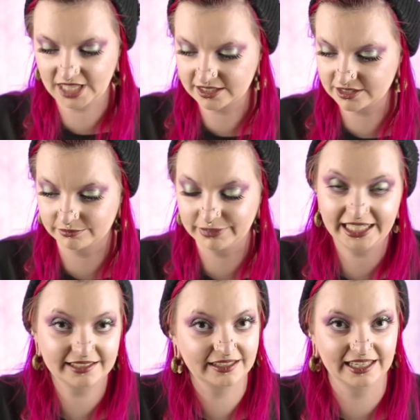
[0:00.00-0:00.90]
So I'm
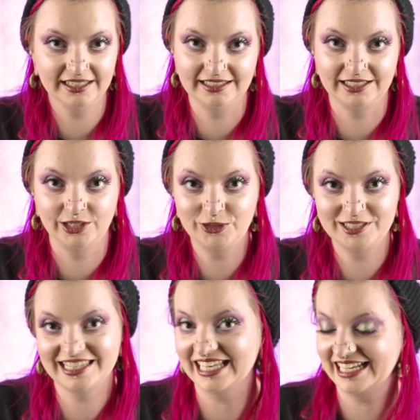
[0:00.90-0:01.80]
back, and I
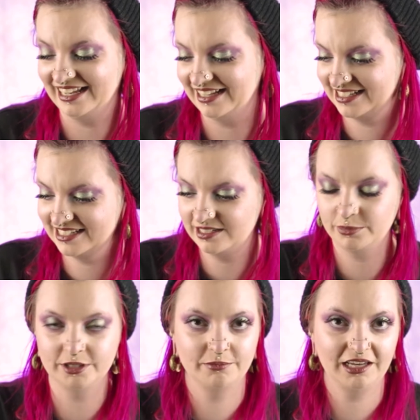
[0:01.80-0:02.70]
noticed that I didn't
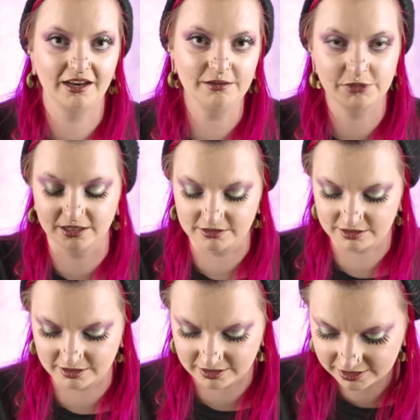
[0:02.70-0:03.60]
put my eyebrows
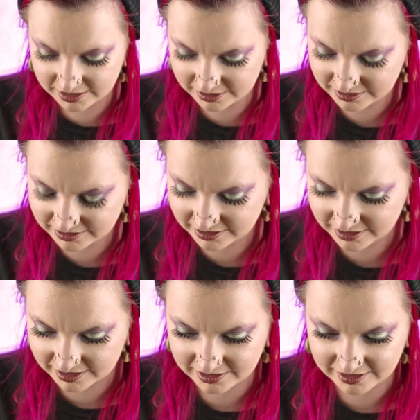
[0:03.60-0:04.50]
on.
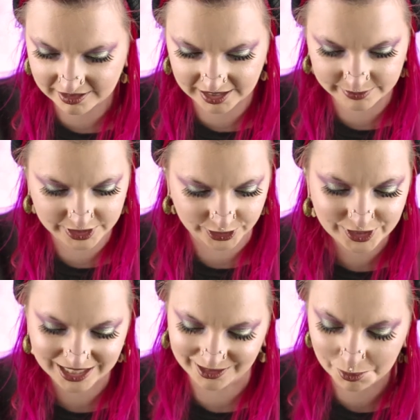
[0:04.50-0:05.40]
I'm so
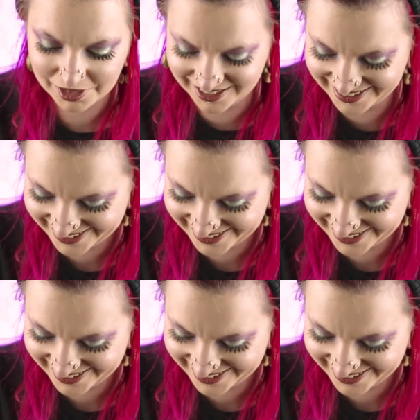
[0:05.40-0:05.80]
dumb.